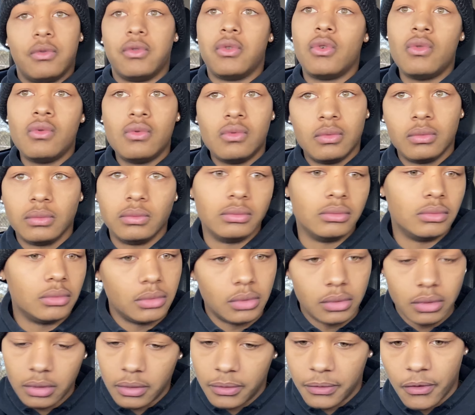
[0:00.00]
boom,
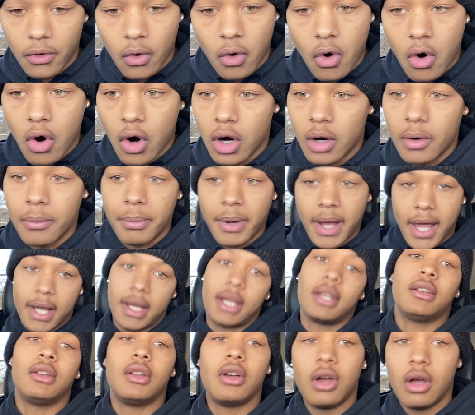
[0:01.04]
forward,
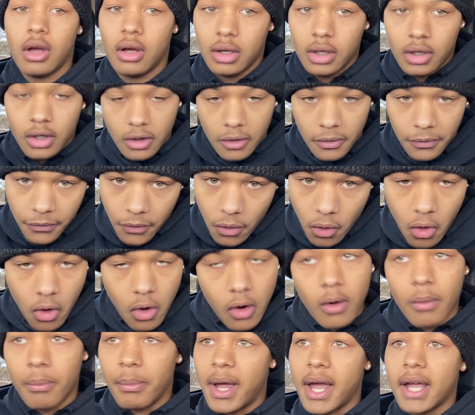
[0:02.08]
backing up,
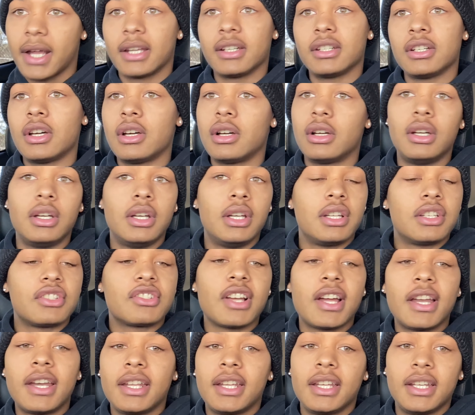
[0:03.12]
forward, backing up,
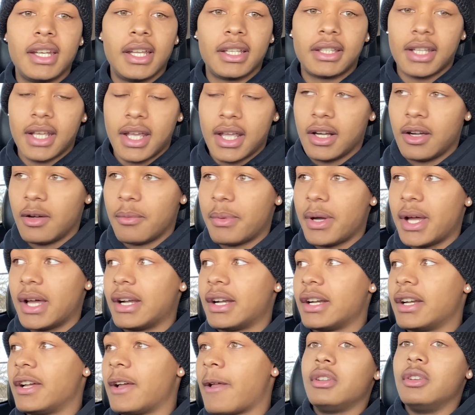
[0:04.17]
trying to get that thing up out
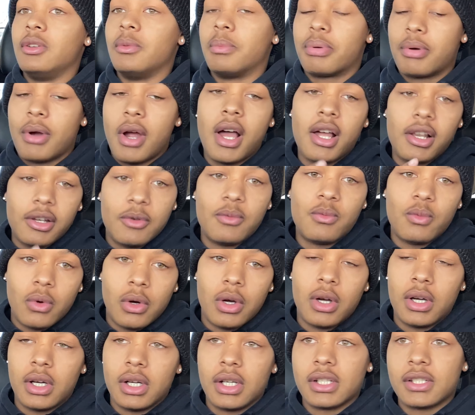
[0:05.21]
of there. The problem
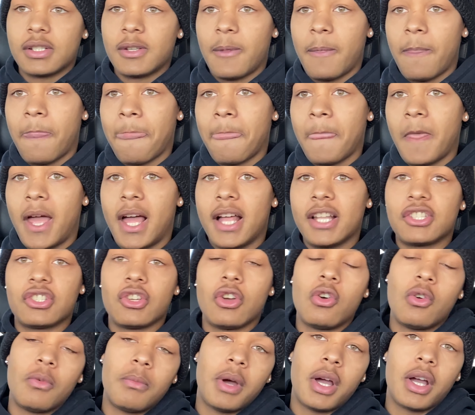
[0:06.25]
was I
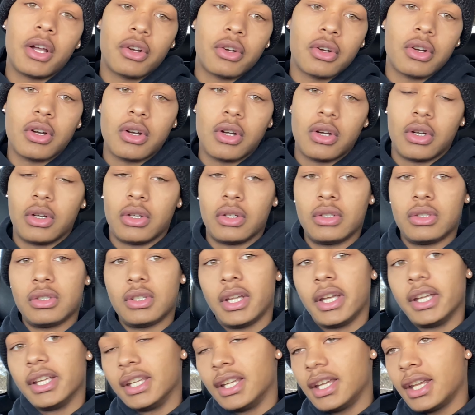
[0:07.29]
told my girl,
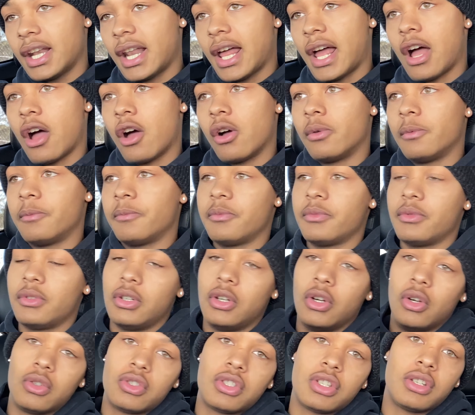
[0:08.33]
hey, get out,
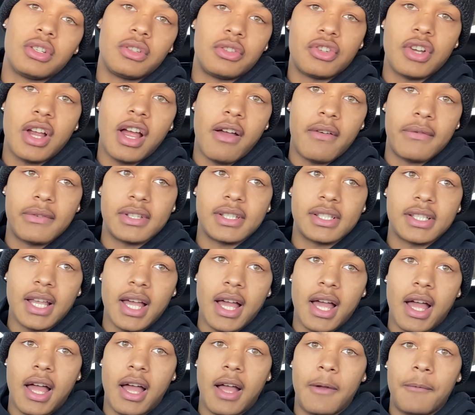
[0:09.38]
go to the driver's
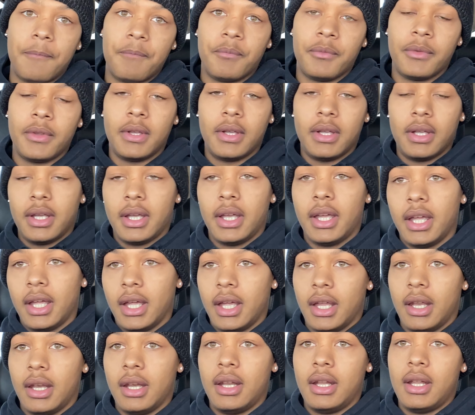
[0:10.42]
side,
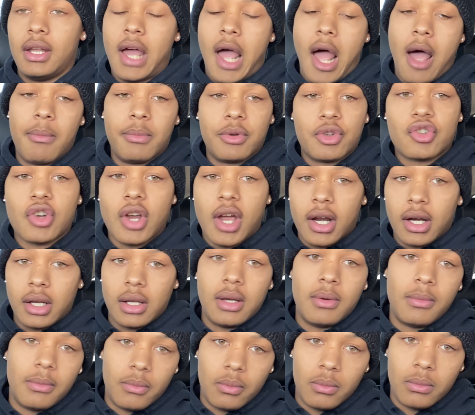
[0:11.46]
and I'm going to try to,
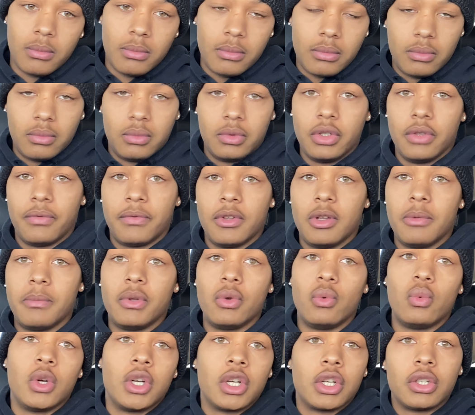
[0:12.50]
you feel me,
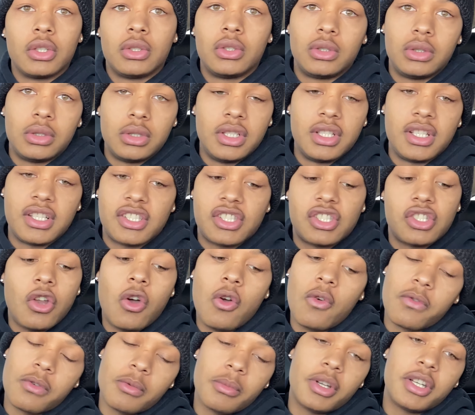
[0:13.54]
wiggle the
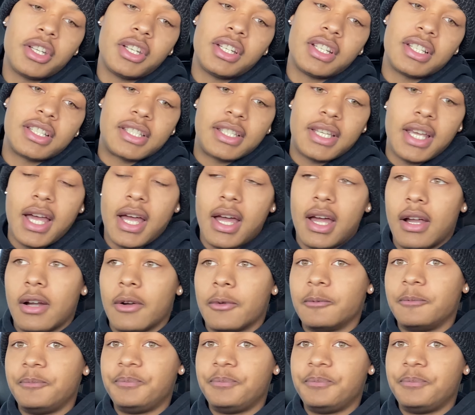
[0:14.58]
snow from under the tire